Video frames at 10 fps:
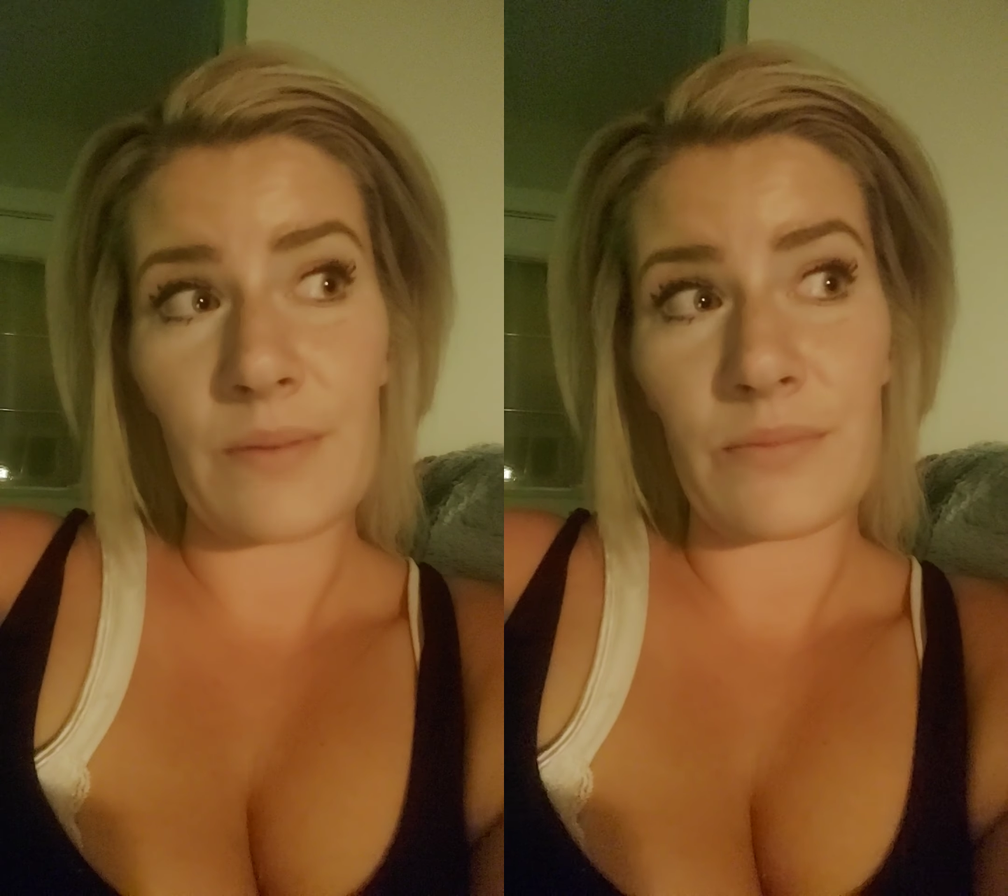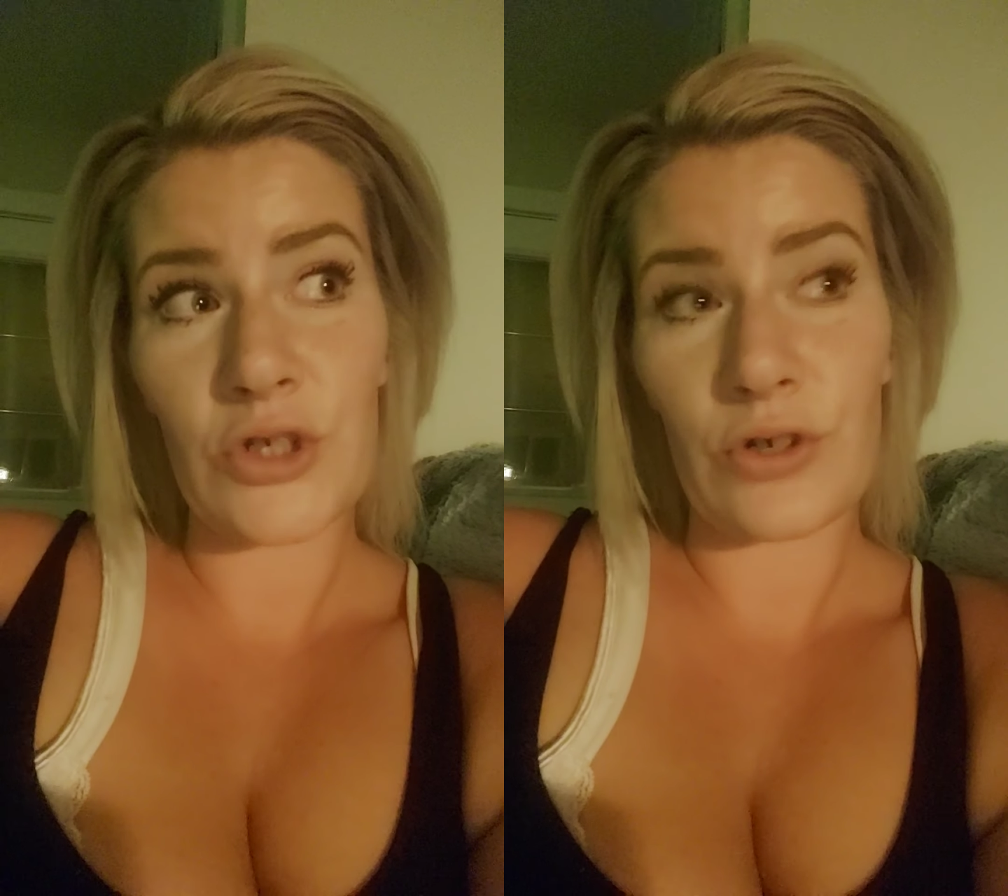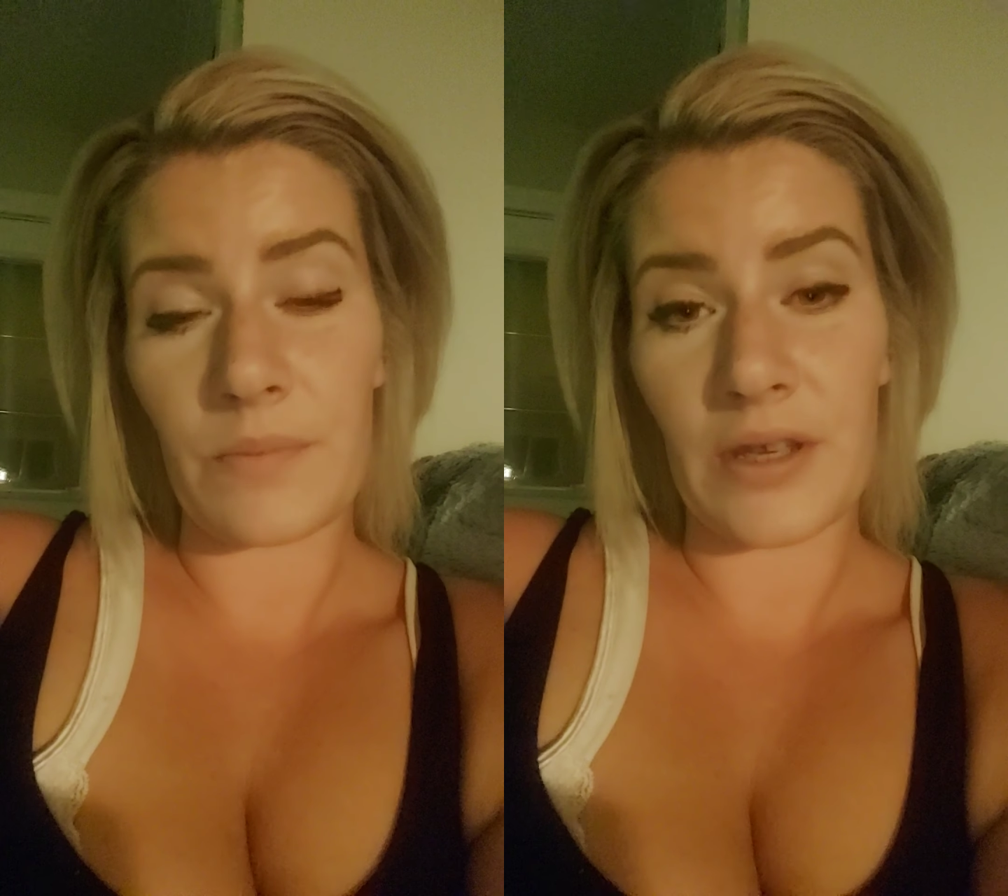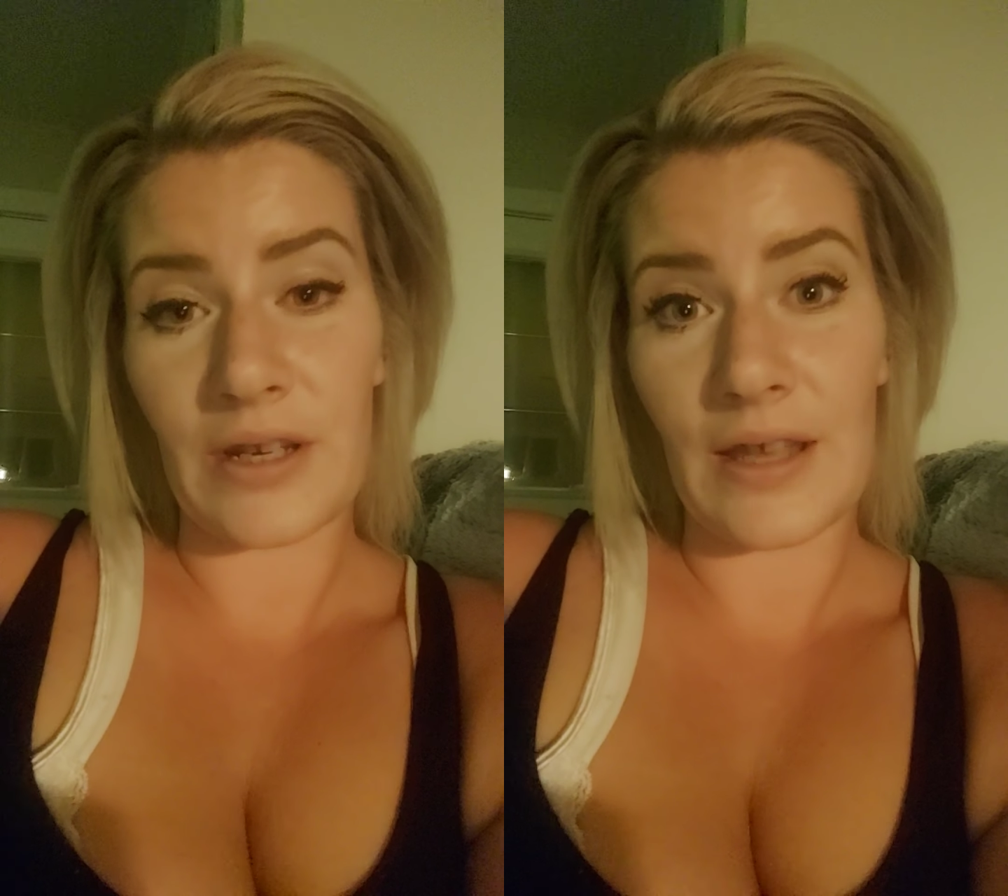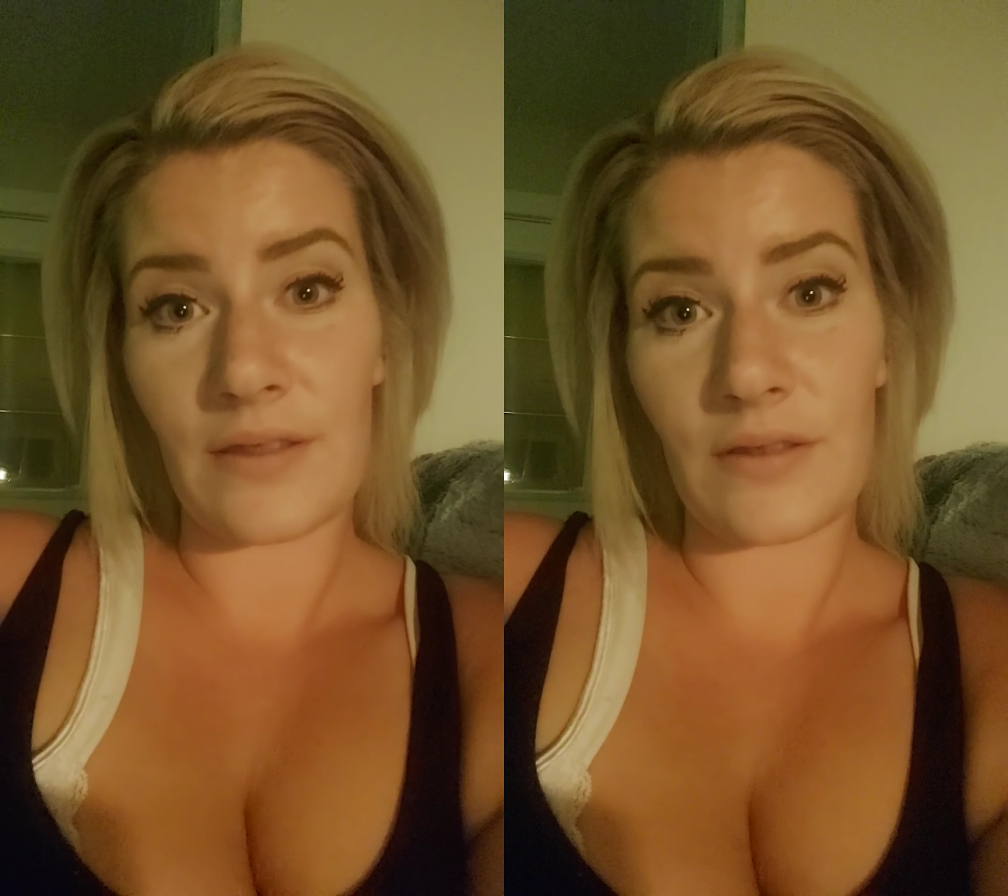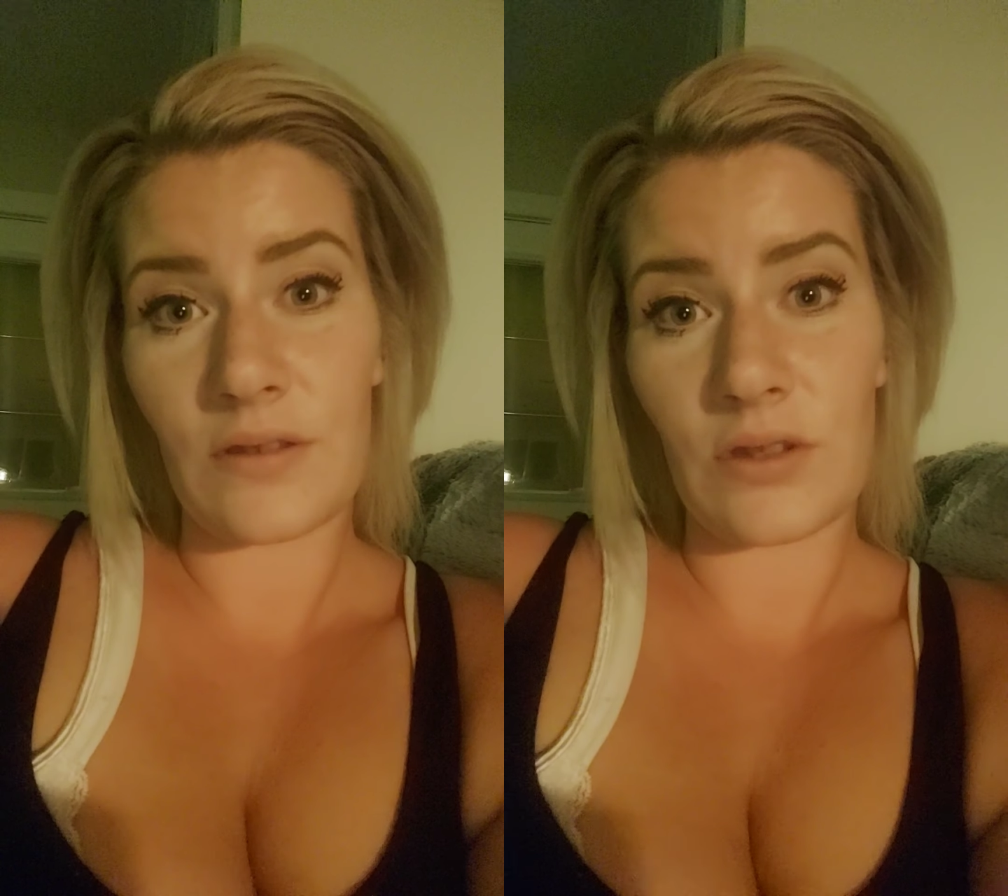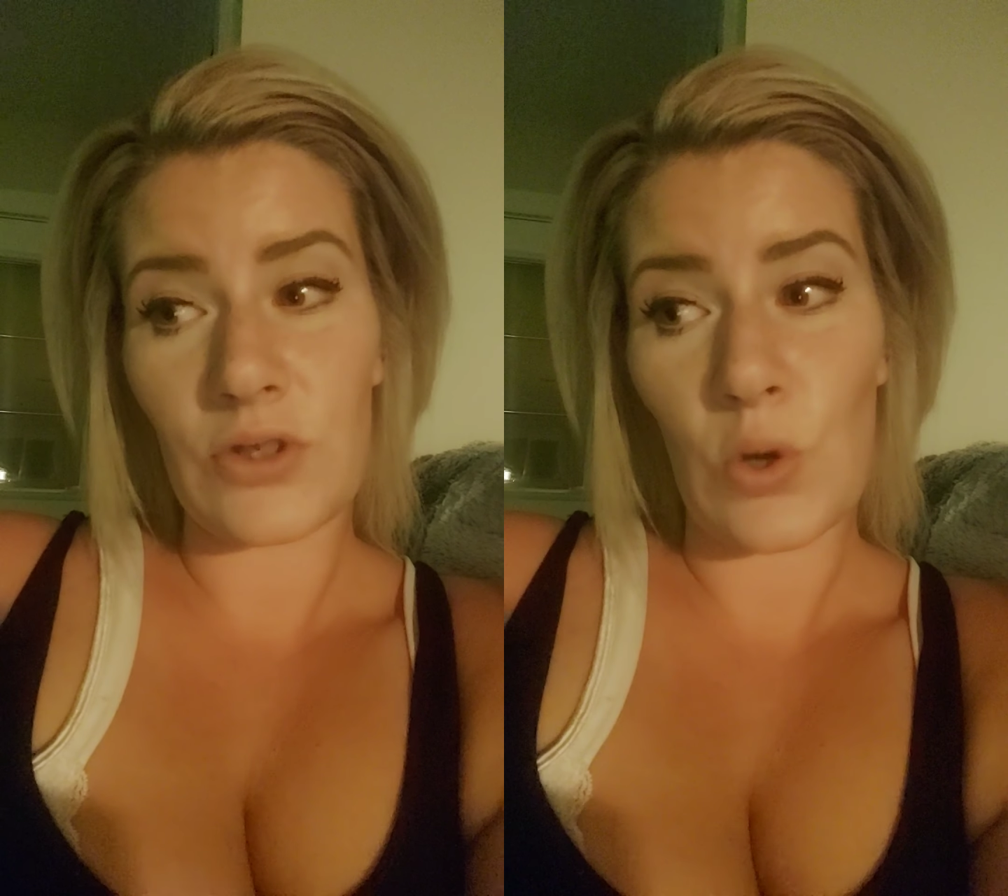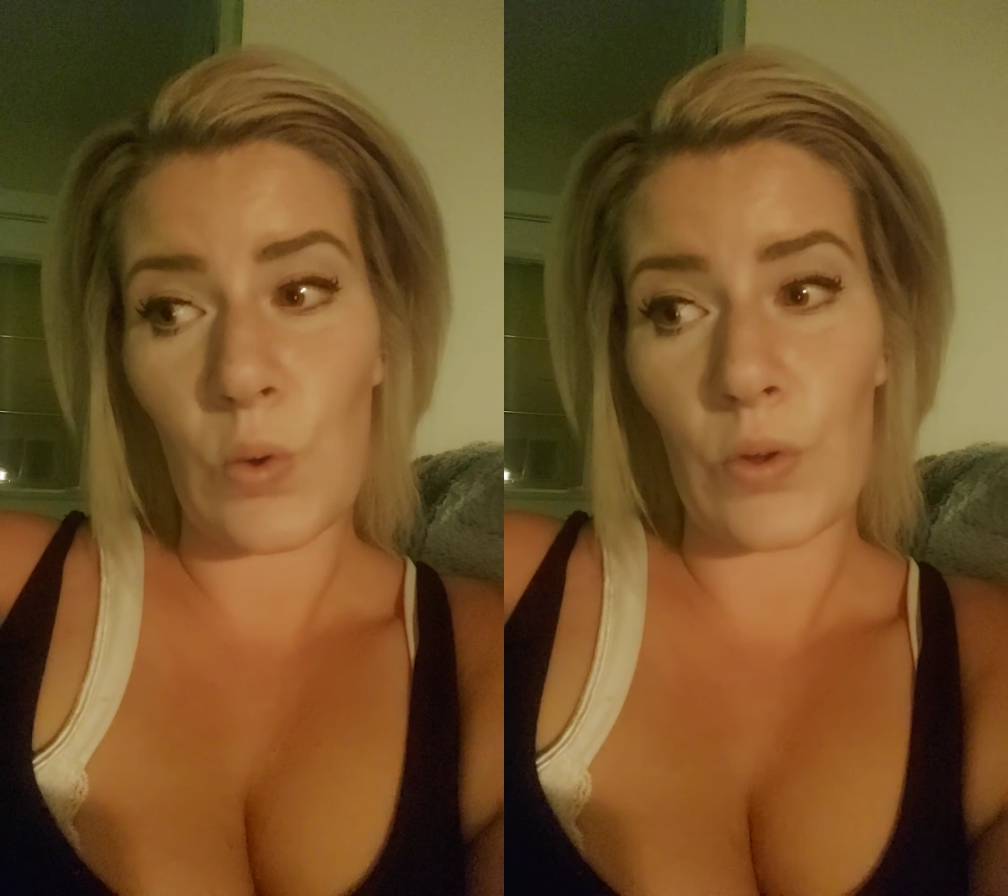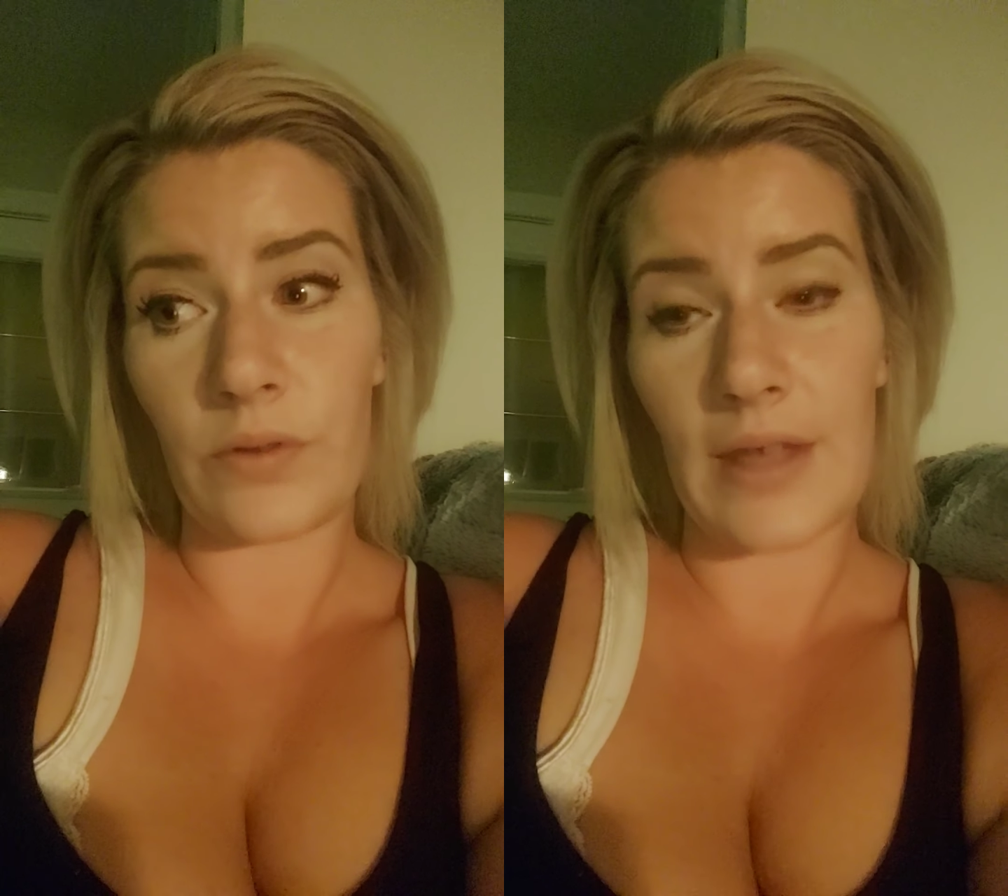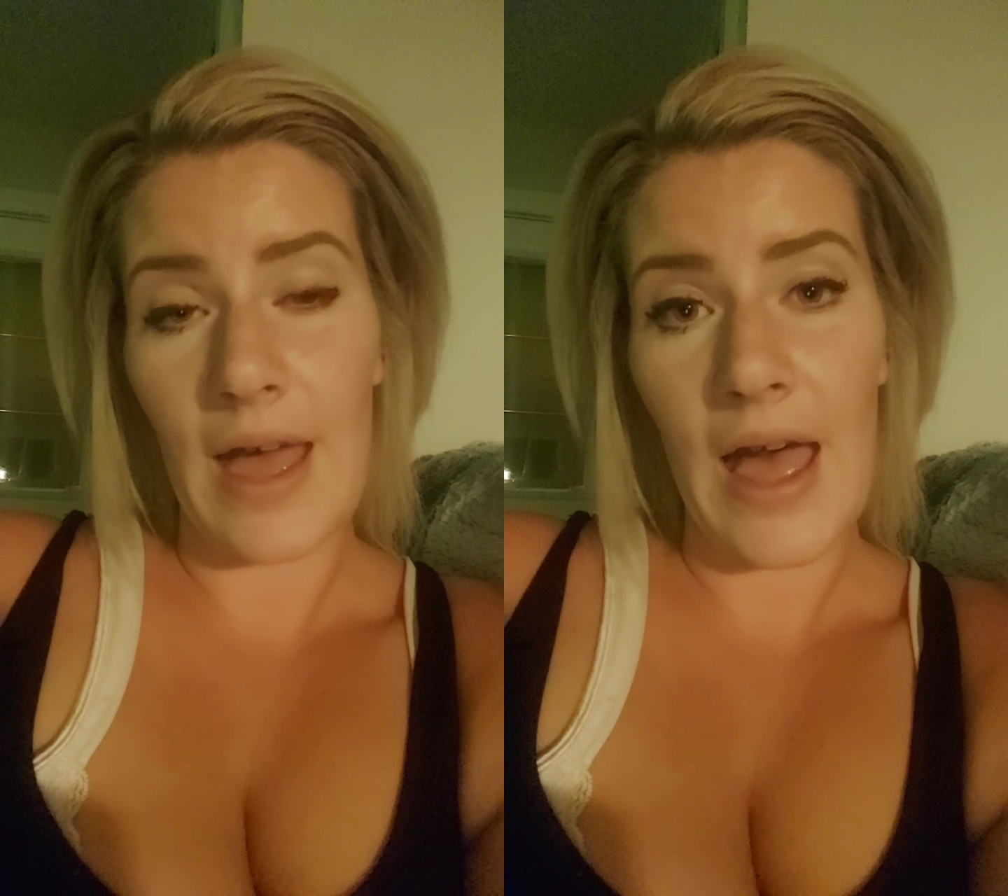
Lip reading: I'm sure I'm going to get told the